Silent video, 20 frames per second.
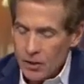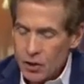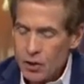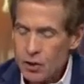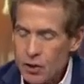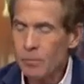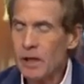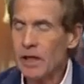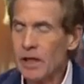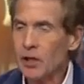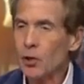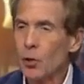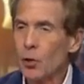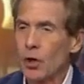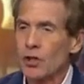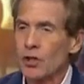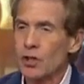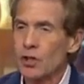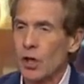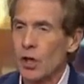To me, you
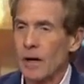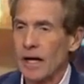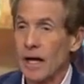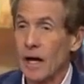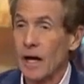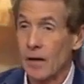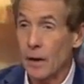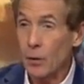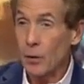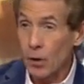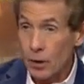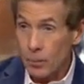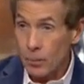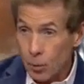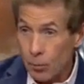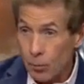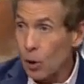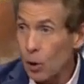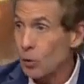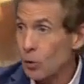always talk about how they want to
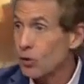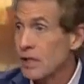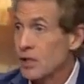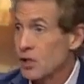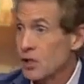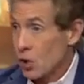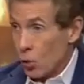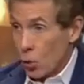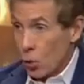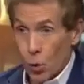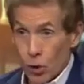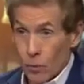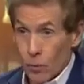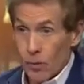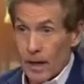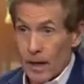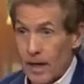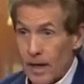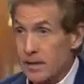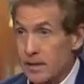promote these
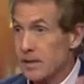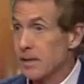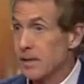quarterbacks,